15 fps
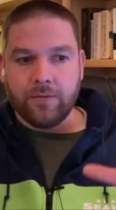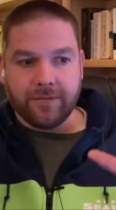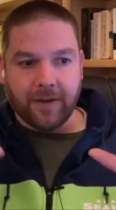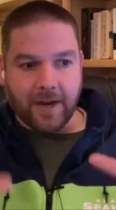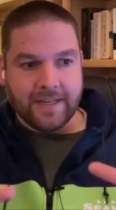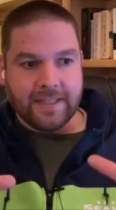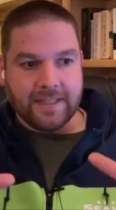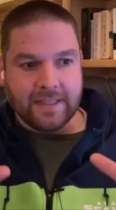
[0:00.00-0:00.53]

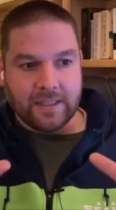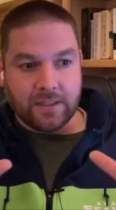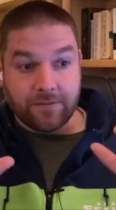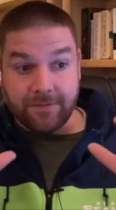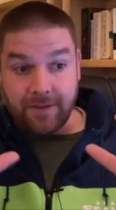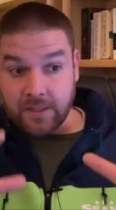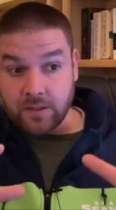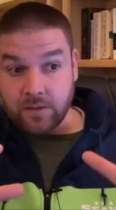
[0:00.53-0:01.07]
finding these
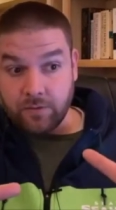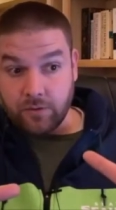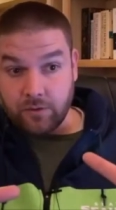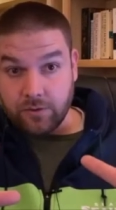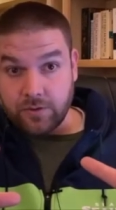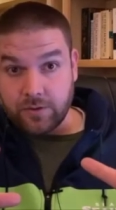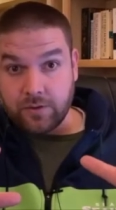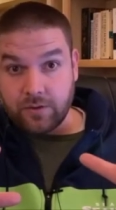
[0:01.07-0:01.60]

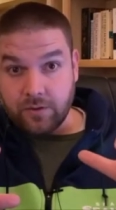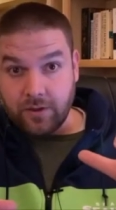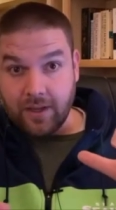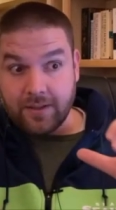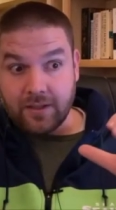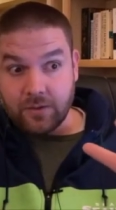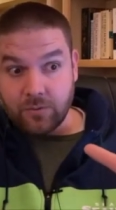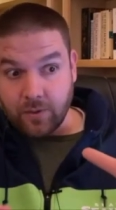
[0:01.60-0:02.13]
festivals
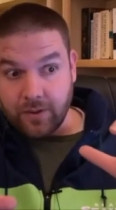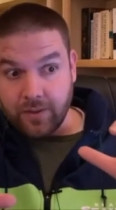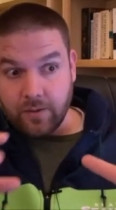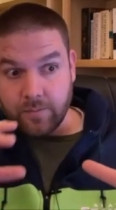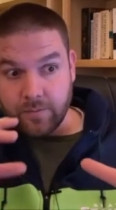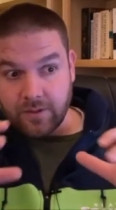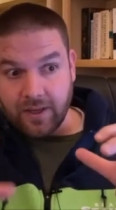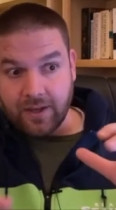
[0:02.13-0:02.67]
and these
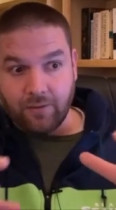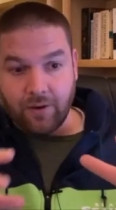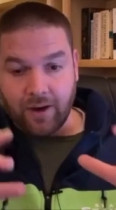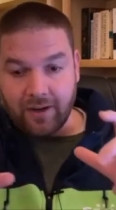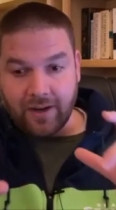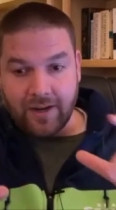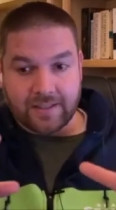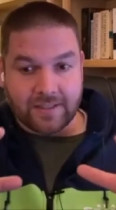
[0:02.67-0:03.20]
rhythms, like
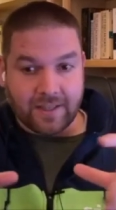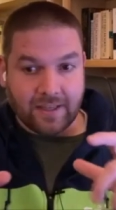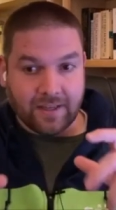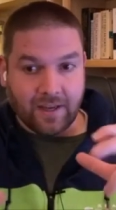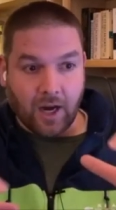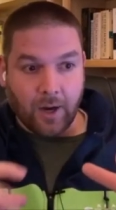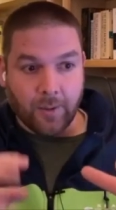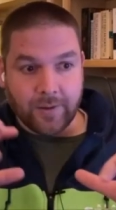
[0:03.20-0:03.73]
recognizing
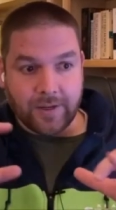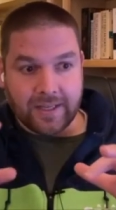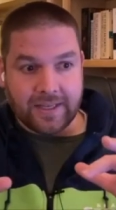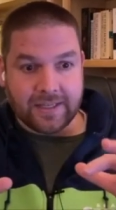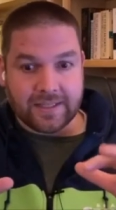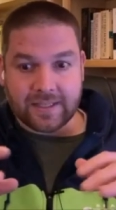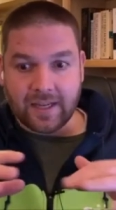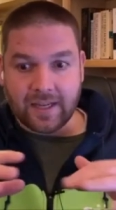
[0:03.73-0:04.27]
that comedy
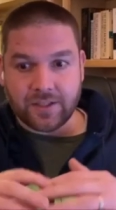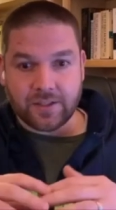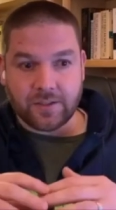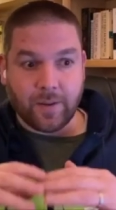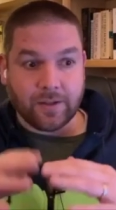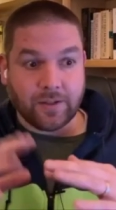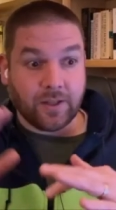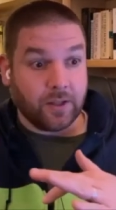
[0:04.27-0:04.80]
is not just
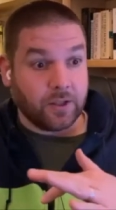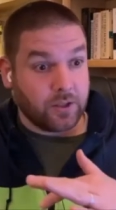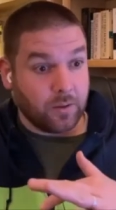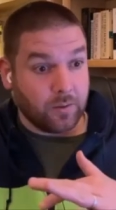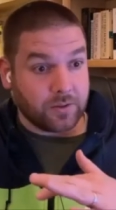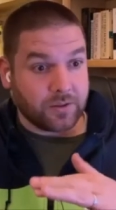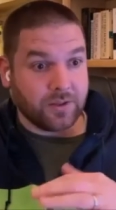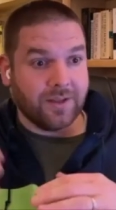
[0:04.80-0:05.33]
about telling
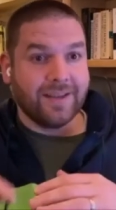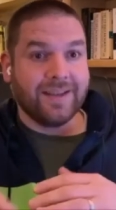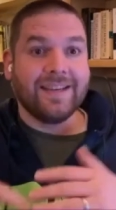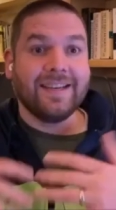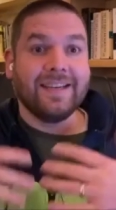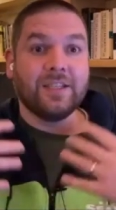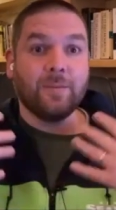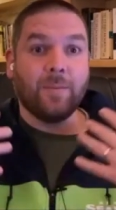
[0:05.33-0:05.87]
jokes,
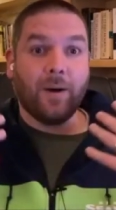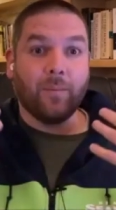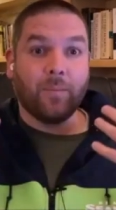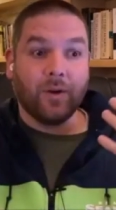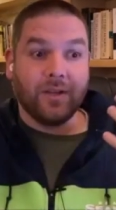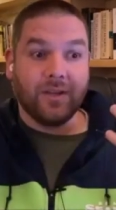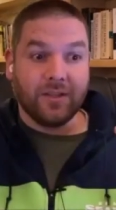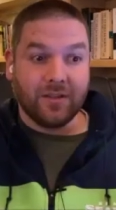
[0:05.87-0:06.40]
it's about
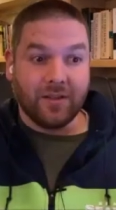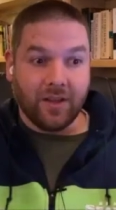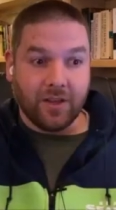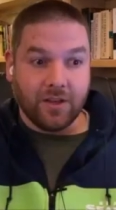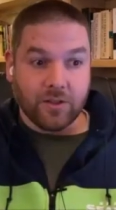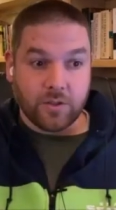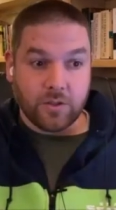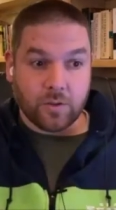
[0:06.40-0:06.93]
bringing
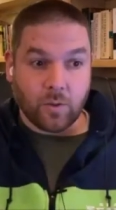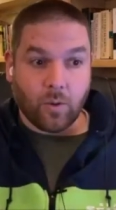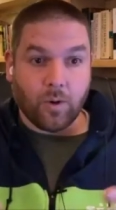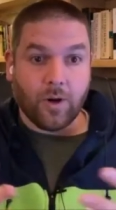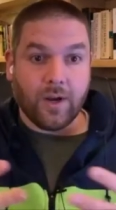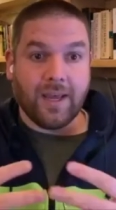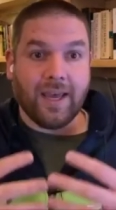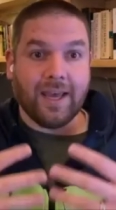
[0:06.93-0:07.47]

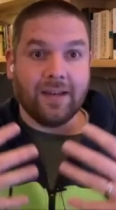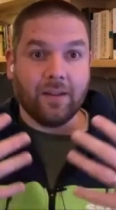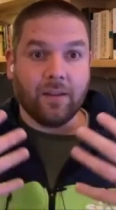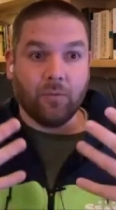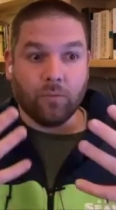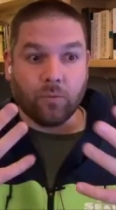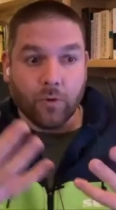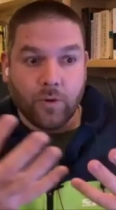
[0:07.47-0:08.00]
joy. And
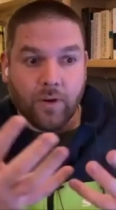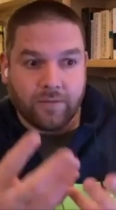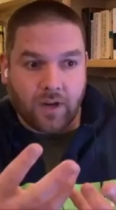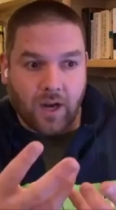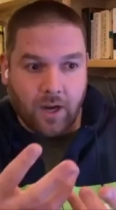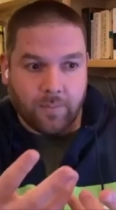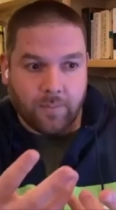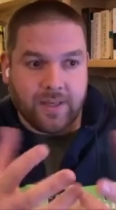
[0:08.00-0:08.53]
the root of
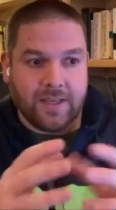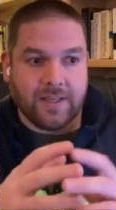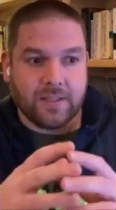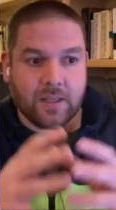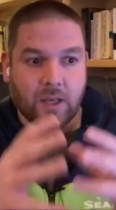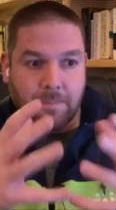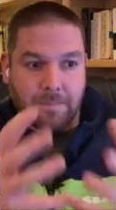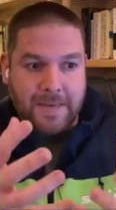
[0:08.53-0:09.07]
comedy
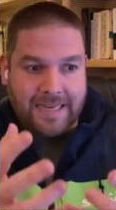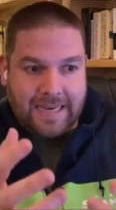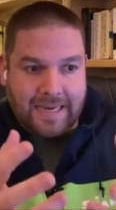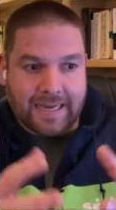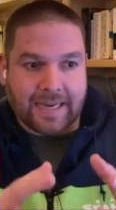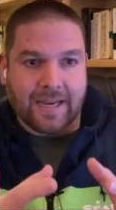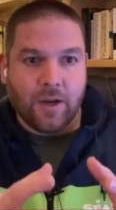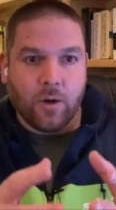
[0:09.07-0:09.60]
is
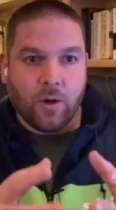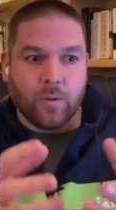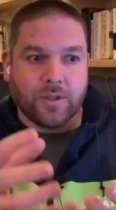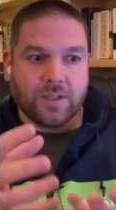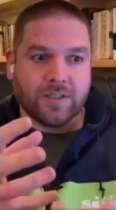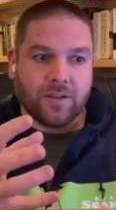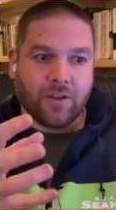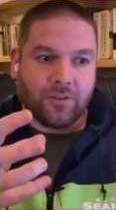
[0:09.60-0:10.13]
comida,
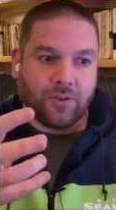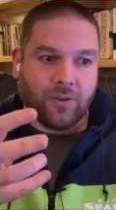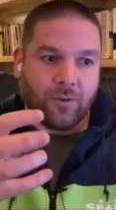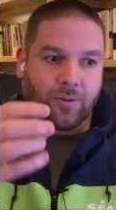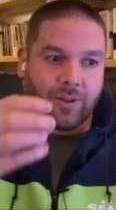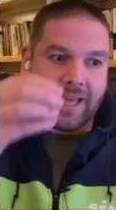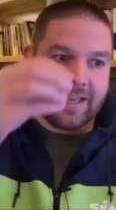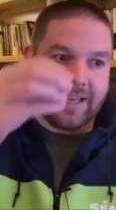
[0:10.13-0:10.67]
which is
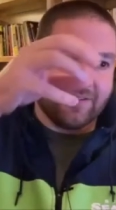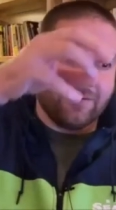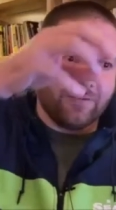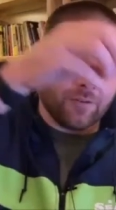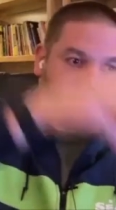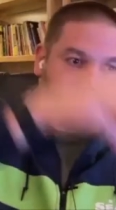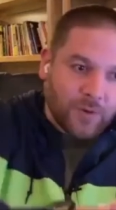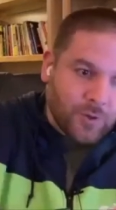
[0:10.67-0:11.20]
also Latin
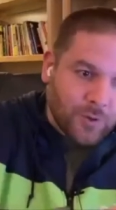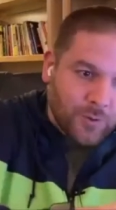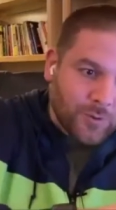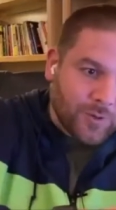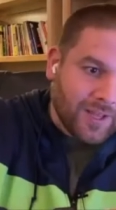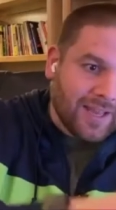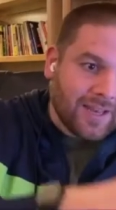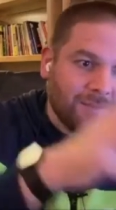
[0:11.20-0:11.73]
for
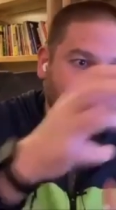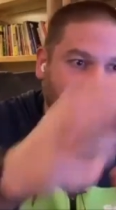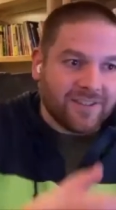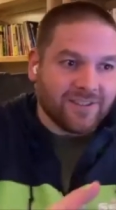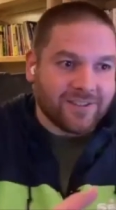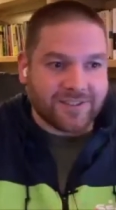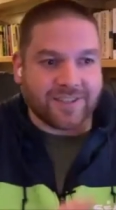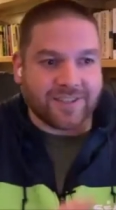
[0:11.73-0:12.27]
food and
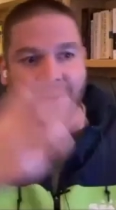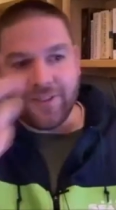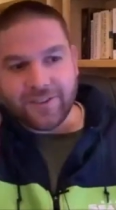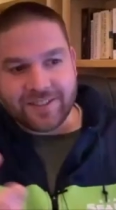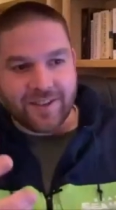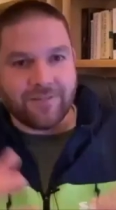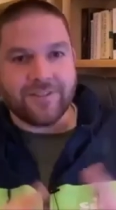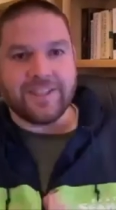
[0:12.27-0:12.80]
meals and all
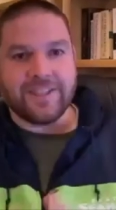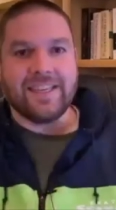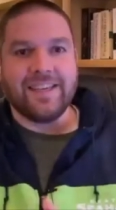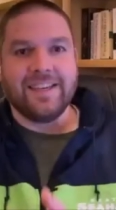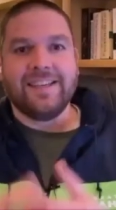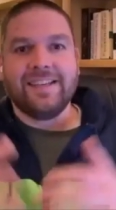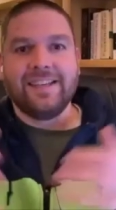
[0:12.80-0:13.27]
this stuff. Like